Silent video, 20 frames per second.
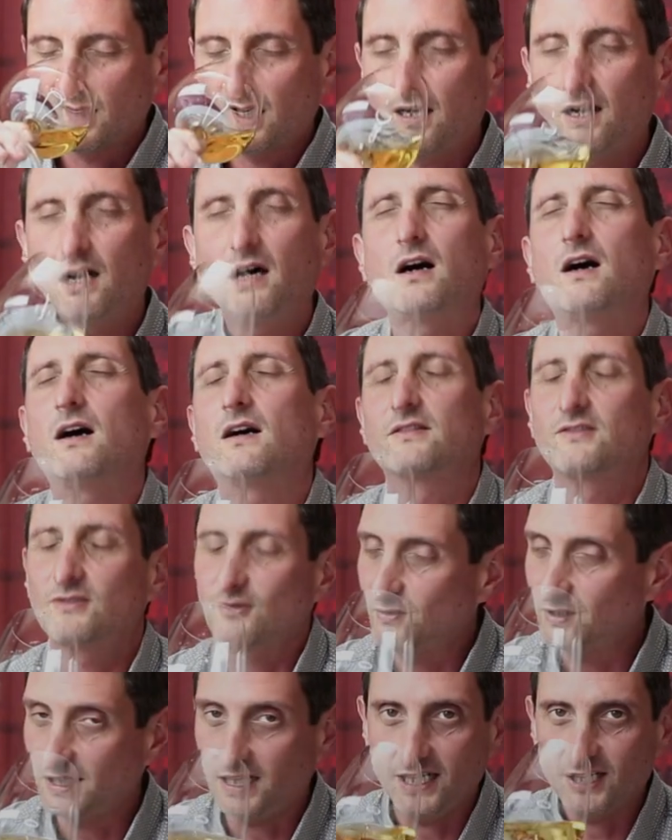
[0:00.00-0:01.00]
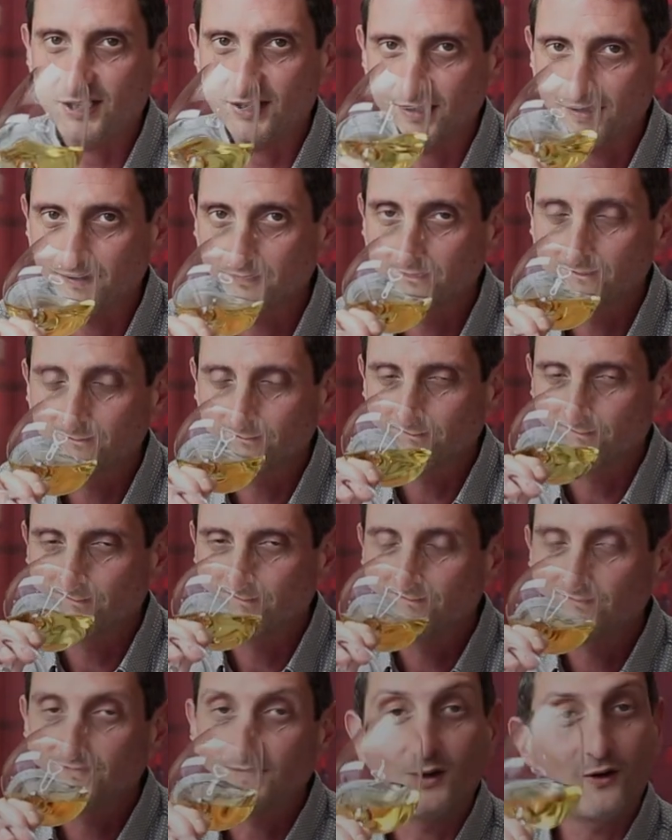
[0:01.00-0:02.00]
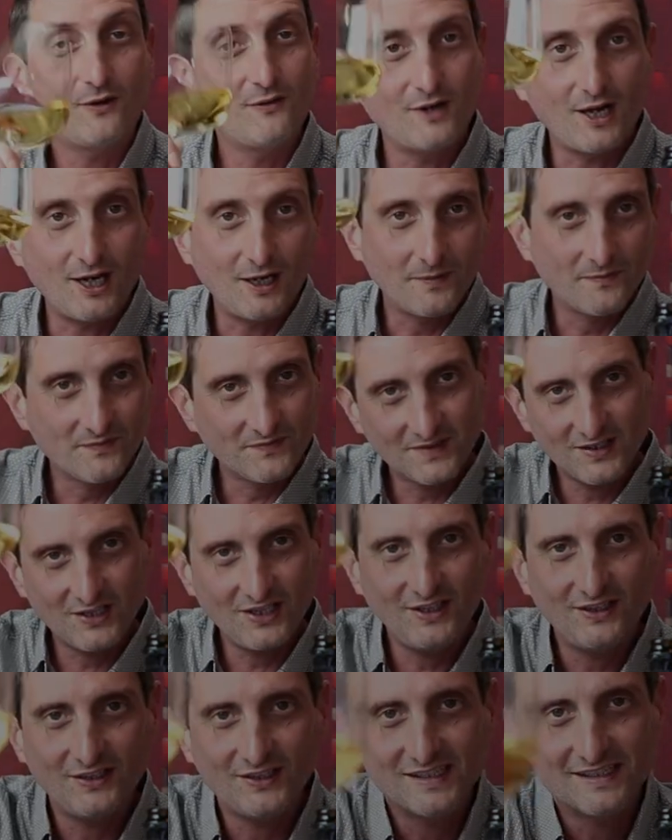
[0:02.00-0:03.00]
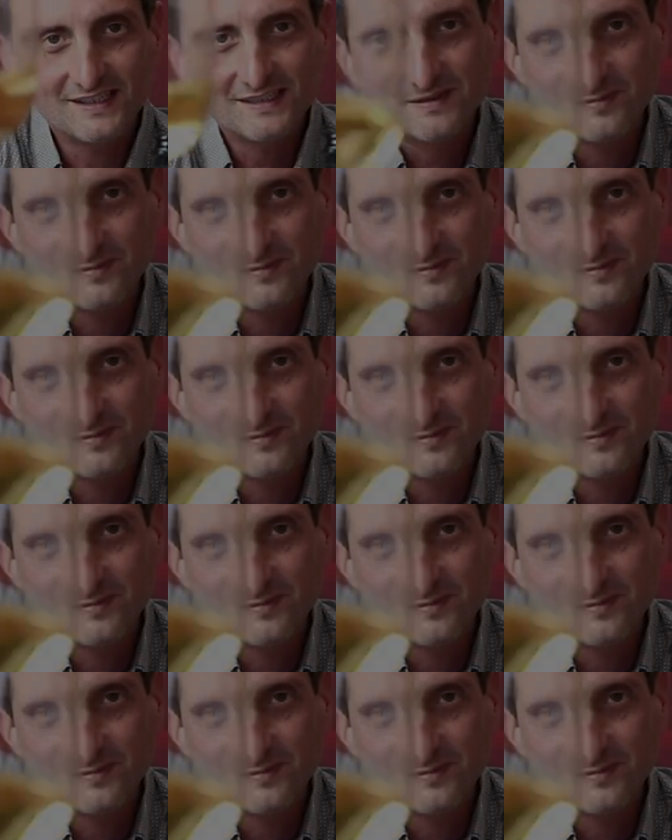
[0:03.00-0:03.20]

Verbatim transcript: Ah, so delicious. Au revoir. Cheers.